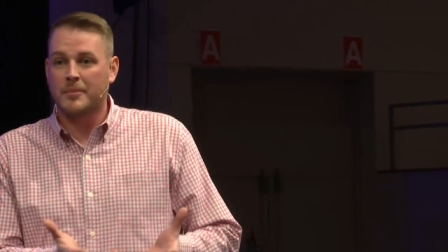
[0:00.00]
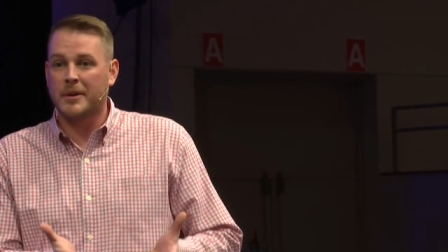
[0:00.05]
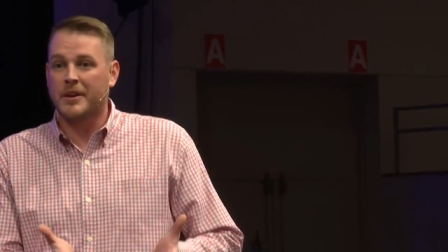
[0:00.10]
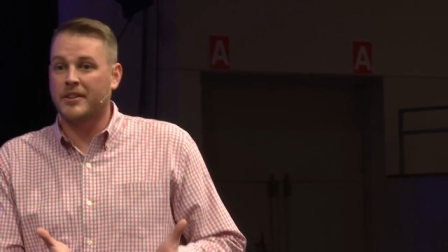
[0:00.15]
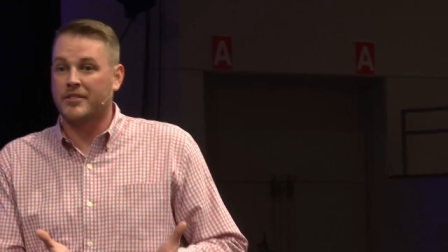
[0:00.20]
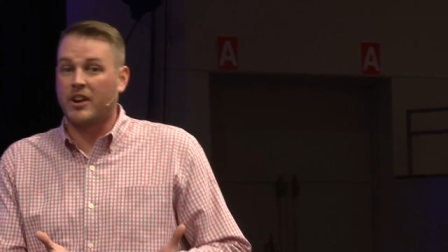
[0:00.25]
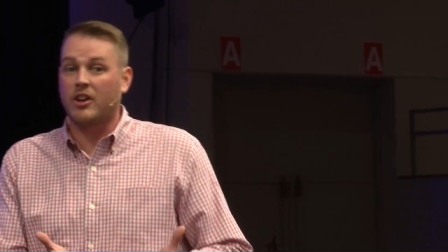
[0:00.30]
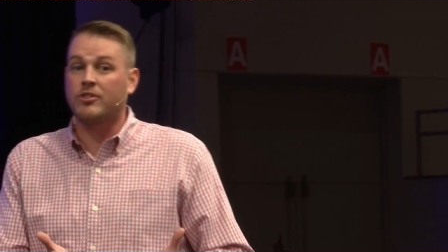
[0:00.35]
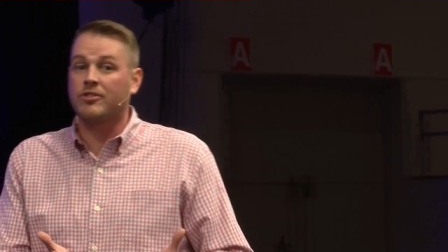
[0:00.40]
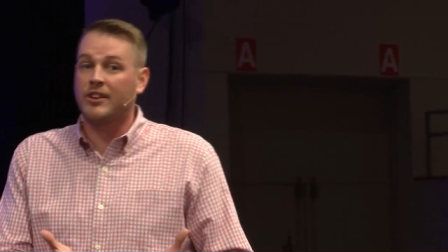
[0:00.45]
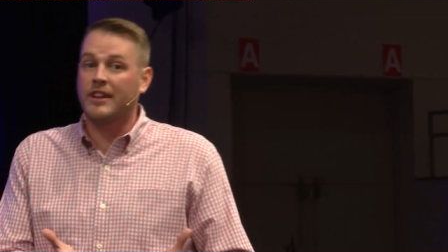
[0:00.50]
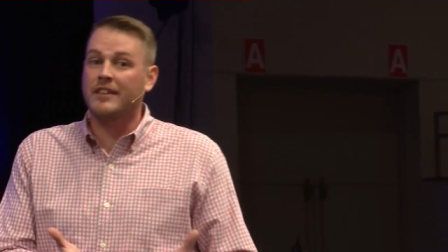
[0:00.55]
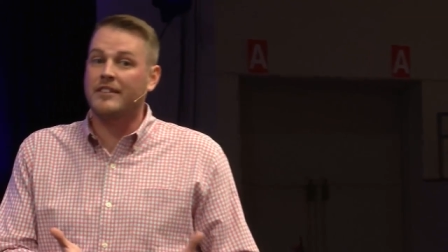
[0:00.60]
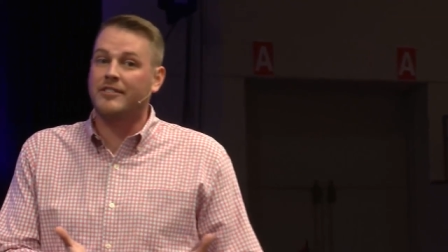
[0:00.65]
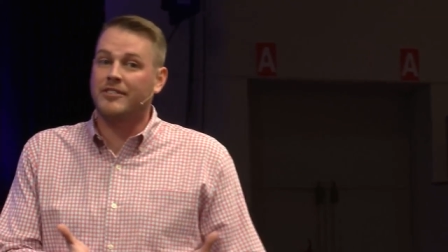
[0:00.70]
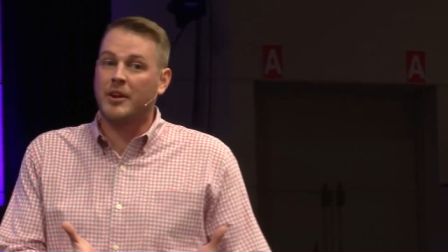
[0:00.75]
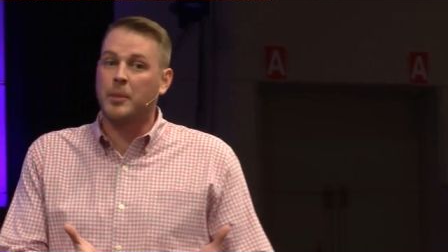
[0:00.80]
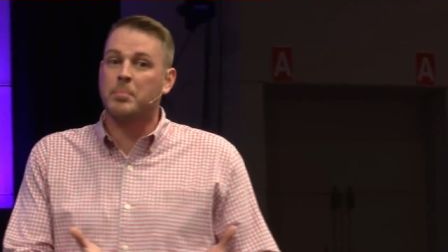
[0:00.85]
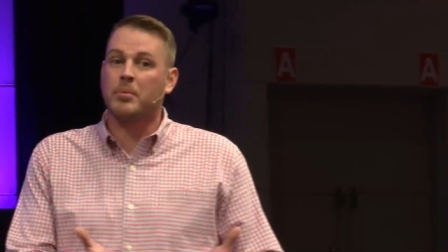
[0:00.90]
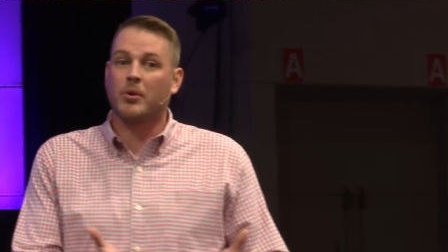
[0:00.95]
because our sin
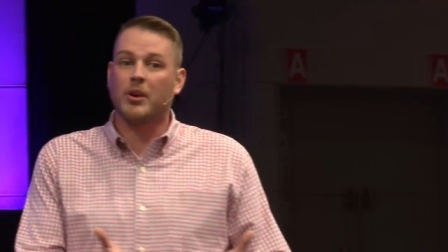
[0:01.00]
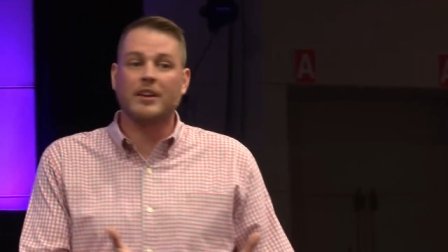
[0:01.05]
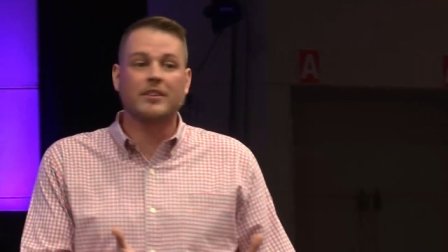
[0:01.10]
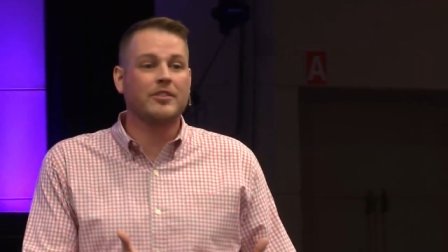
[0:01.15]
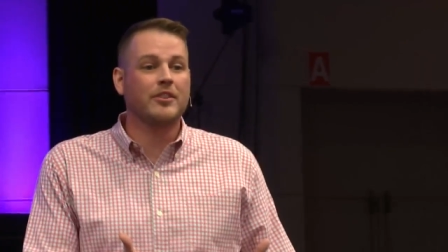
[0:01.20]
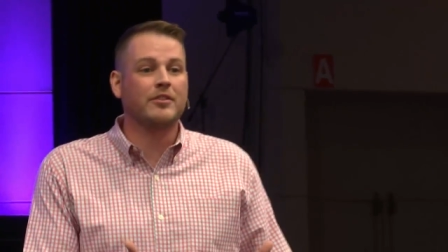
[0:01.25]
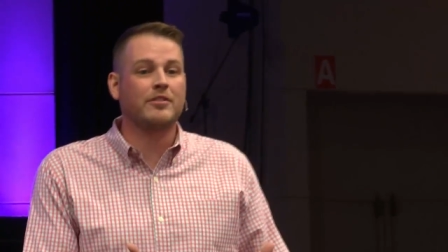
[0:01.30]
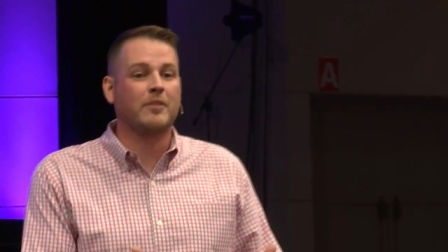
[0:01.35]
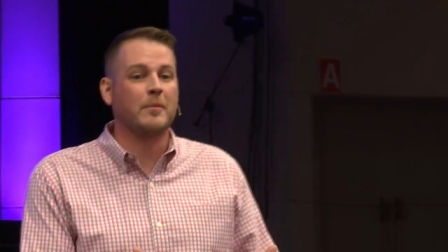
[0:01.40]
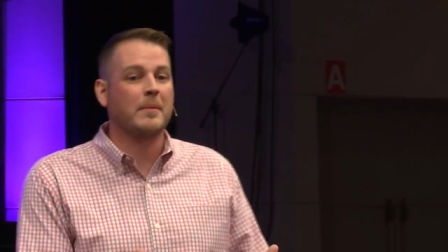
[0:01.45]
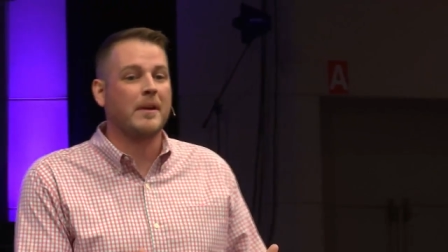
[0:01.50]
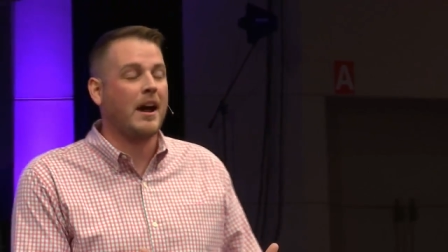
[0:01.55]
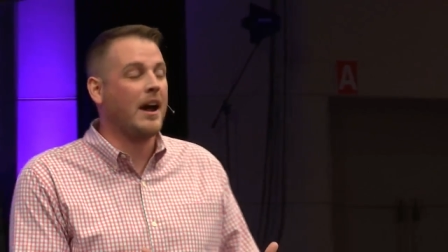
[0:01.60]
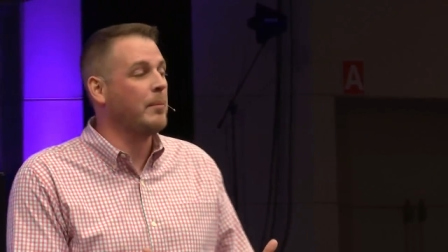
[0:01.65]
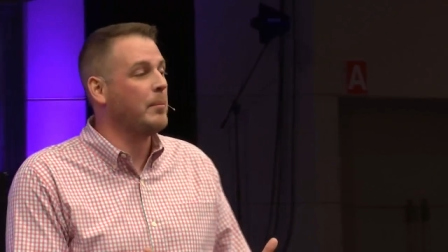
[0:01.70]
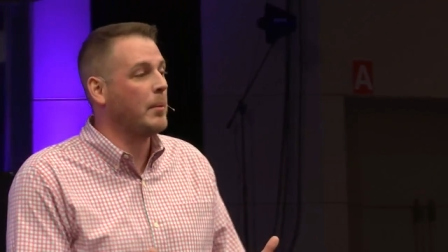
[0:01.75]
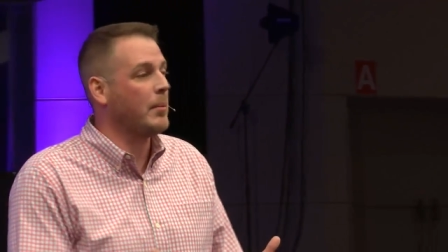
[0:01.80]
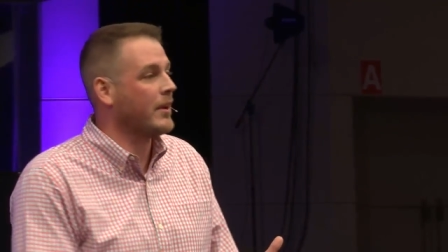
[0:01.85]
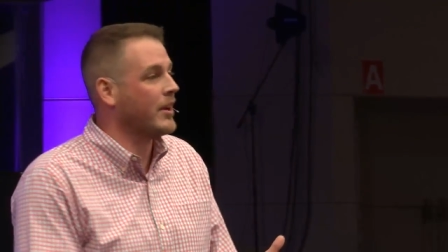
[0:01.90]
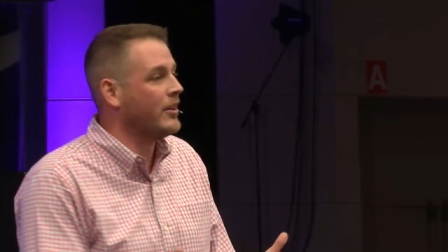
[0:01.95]
separates us from
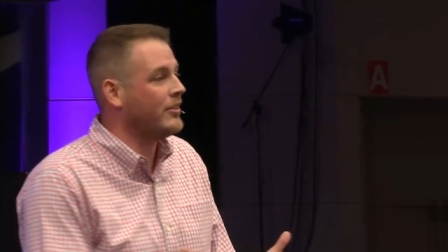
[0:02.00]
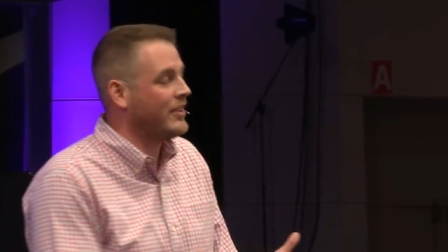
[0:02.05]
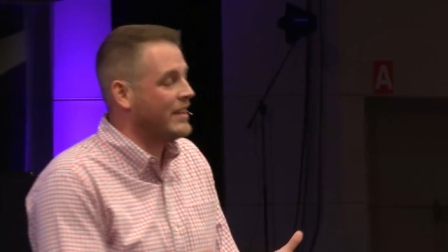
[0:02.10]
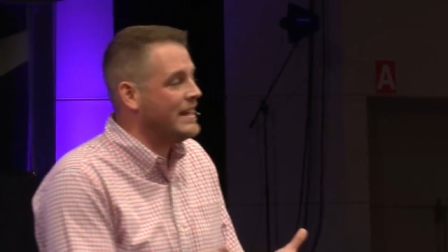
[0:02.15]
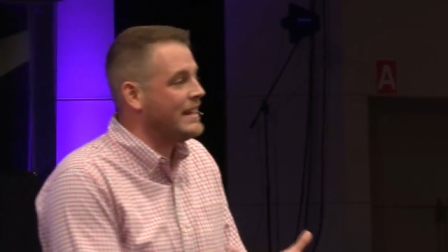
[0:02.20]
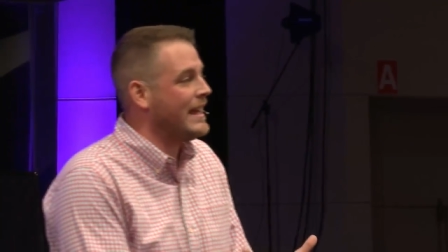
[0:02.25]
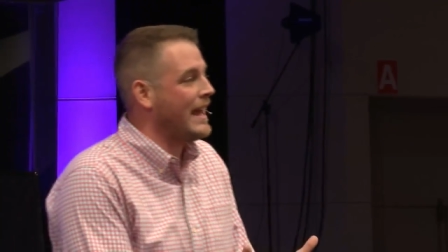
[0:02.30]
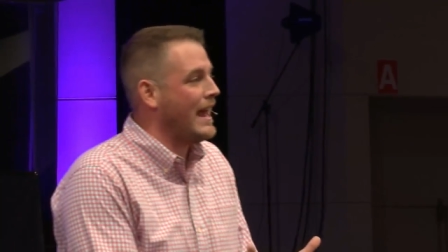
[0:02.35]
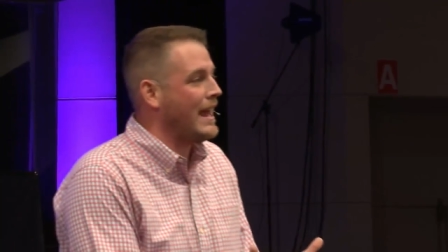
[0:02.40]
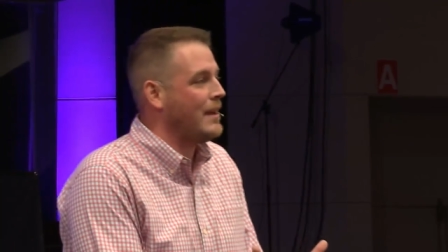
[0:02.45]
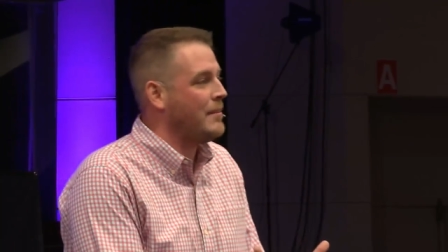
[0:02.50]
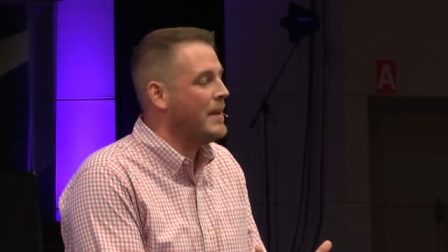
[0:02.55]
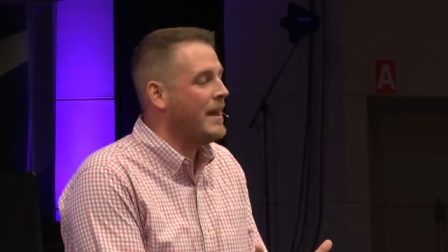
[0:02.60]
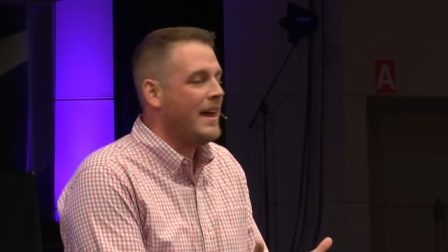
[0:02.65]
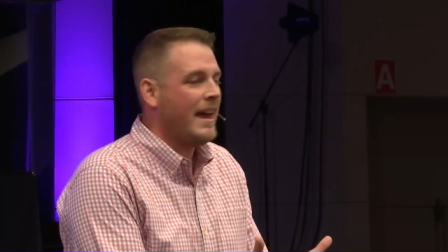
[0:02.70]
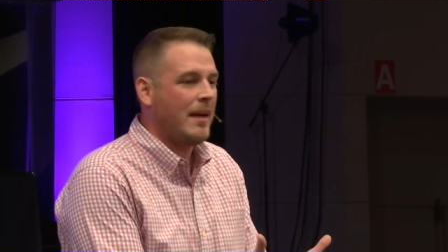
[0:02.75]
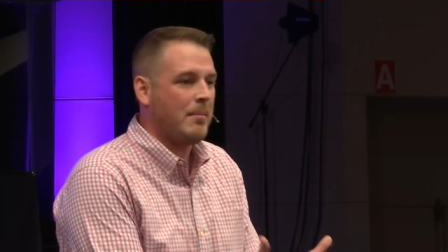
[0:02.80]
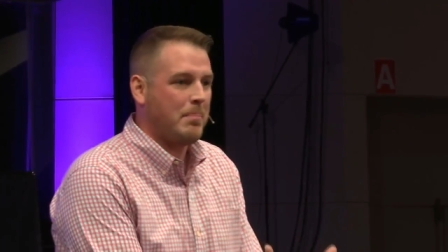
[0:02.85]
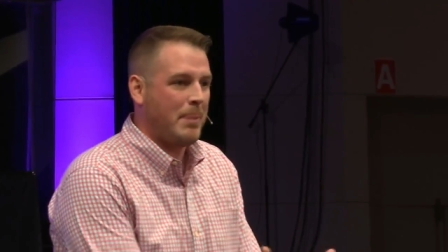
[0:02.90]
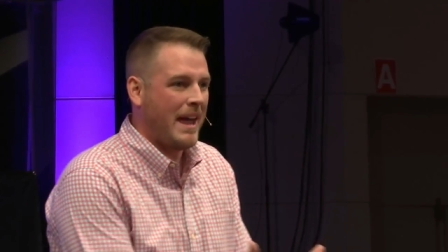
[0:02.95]
God, but because He came
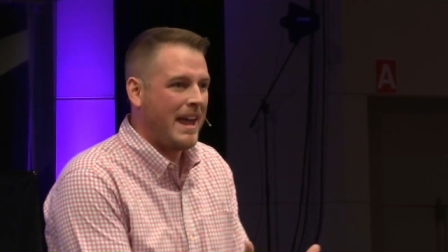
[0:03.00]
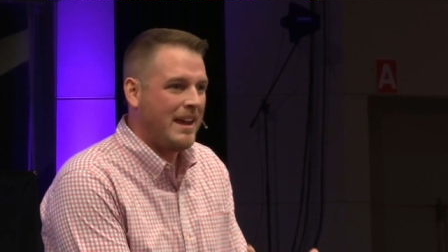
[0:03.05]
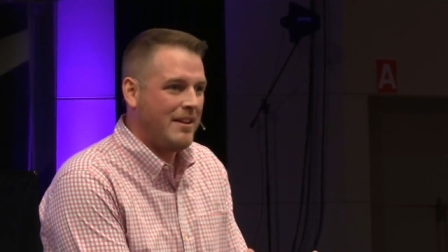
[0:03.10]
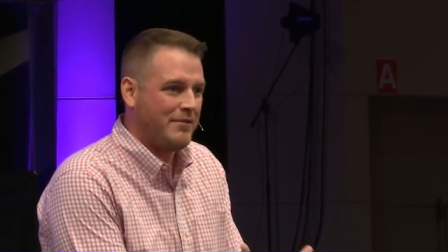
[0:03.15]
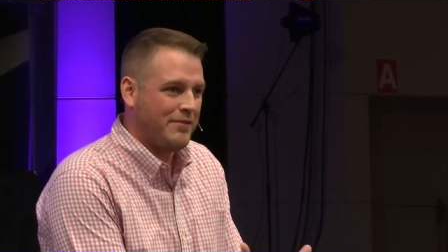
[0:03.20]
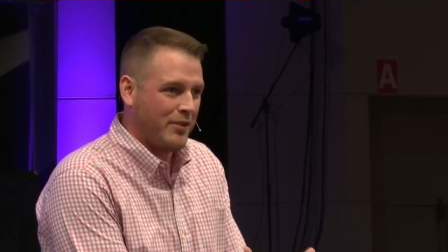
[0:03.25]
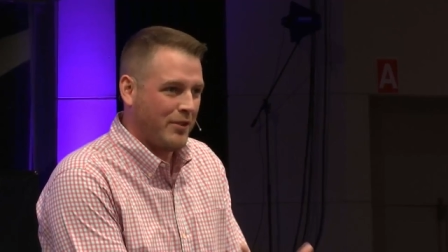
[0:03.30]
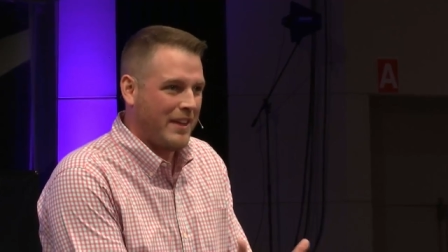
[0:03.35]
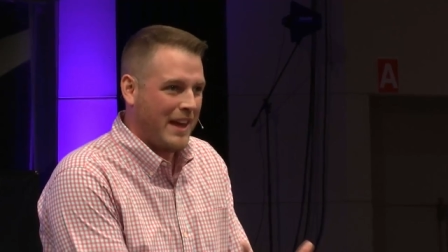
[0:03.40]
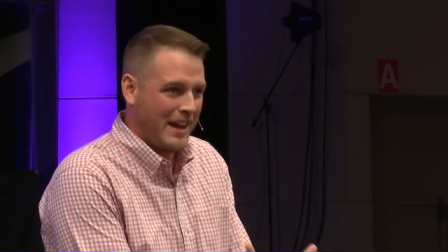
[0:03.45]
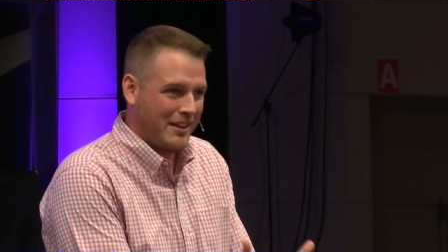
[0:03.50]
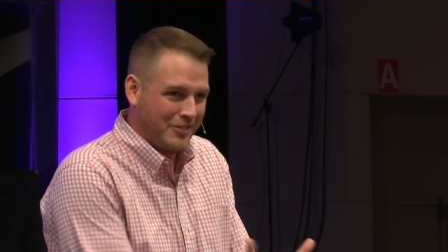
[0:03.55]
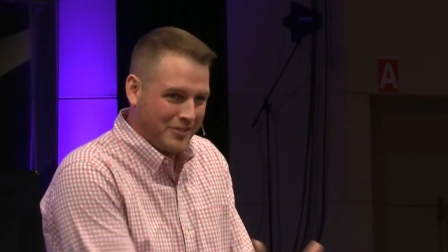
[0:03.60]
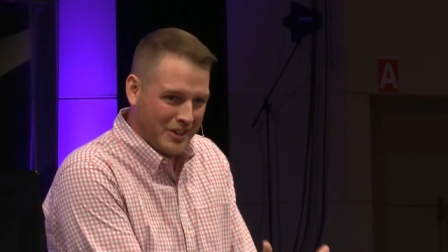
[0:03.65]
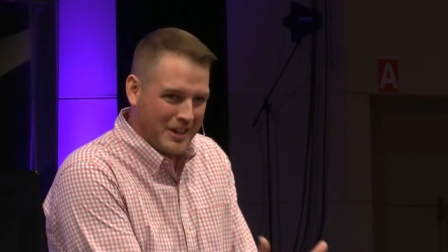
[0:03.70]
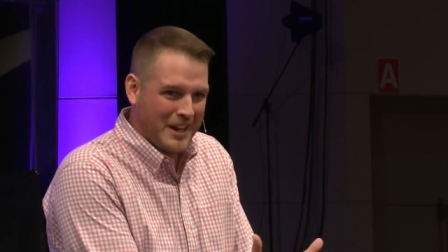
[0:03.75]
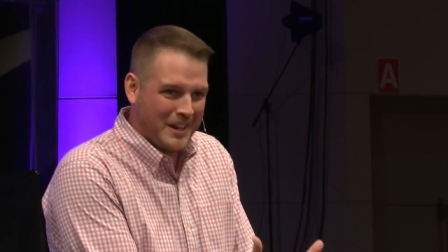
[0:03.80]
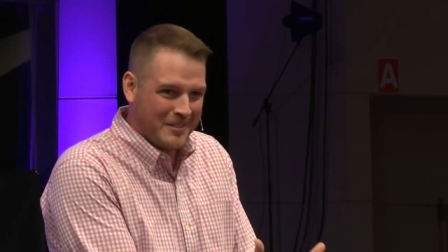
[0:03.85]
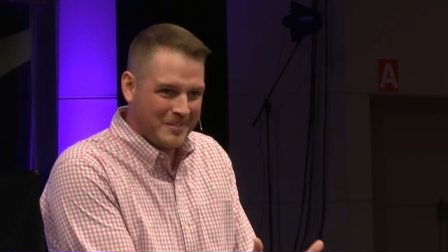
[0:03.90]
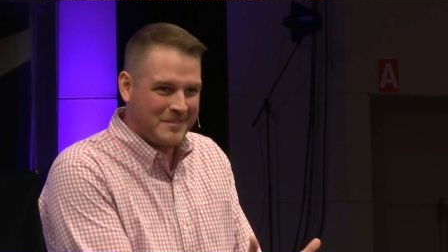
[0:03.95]
and paid for that
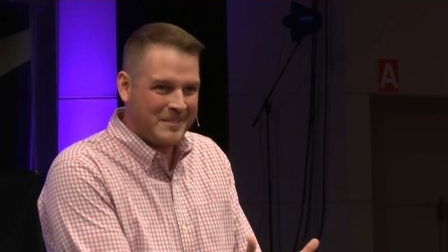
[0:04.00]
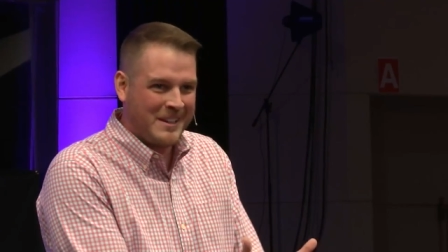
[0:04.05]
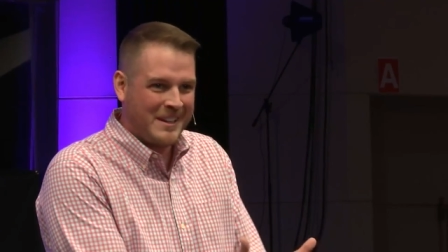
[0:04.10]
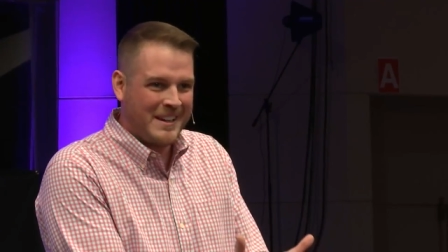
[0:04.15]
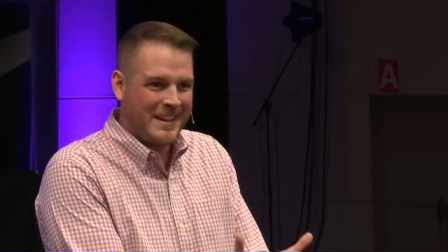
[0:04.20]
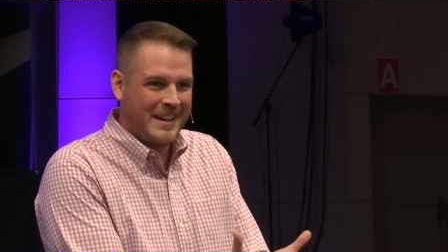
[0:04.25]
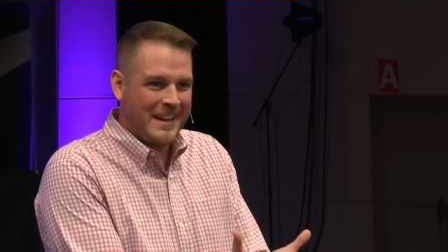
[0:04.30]
sin.